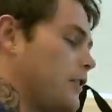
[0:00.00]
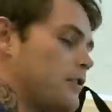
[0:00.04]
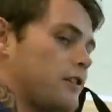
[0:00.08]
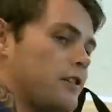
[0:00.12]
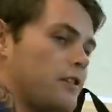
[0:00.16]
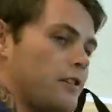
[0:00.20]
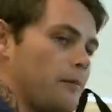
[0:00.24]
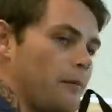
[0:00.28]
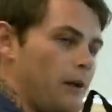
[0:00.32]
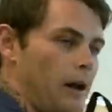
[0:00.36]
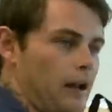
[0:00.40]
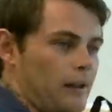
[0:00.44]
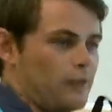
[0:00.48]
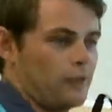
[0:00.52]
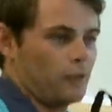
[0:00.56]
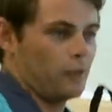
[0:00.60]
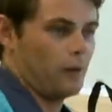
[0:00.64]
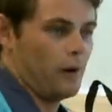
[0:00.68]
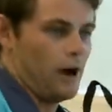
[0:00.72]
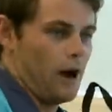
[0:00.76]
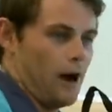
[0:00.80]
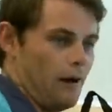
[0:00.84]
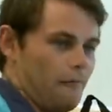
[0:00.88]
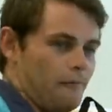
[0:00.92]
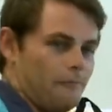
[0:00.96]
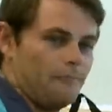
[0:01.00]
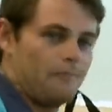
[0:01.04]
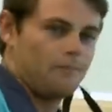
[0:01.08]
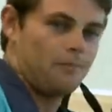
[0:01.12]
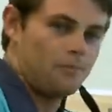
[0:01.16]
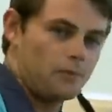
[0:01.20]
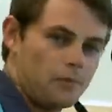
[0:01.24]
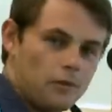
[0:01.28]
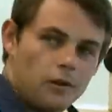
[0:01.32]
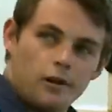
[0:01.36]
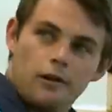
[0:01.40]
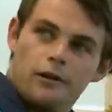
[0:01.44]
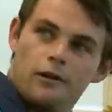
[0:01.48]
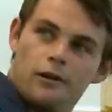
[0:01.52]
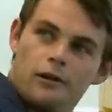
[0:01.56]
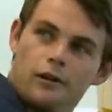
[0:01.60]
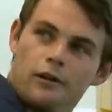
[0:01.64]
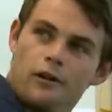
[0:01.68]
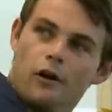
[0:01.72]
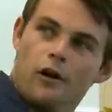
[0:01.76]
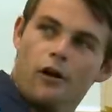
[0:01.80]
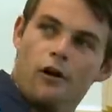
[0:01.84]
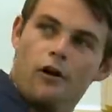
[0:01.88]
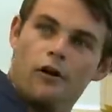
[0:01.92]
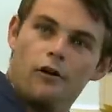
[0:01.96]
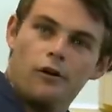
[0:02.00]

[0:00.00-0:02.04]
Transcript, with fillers: just about to um, Launch lifesaver. La-